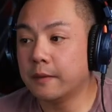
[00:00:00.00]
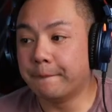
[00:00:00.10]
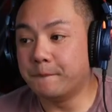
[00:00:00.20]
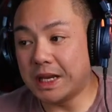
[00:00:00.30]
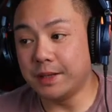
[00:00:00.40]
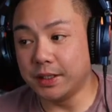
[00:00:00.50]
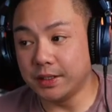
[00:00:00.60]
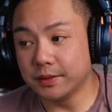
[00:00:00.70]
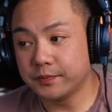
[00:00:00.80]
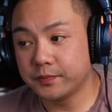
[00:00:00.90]
maybe
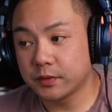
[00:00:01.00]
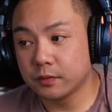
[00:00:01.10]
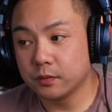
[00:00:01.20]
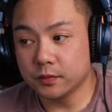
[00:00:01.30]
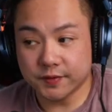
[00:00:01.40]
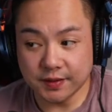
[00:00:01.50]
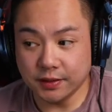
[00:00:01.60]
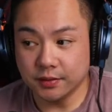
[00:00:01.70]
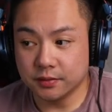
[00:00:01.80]
we'll see.